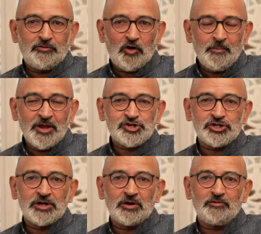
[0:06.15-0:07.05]

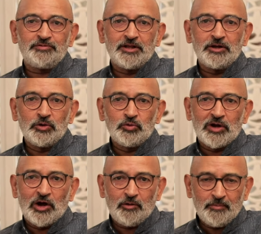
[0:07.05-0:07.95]
formation of the new
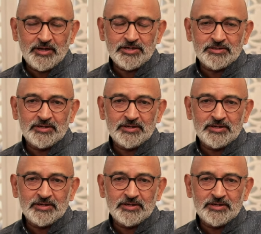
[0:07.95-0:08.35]
government,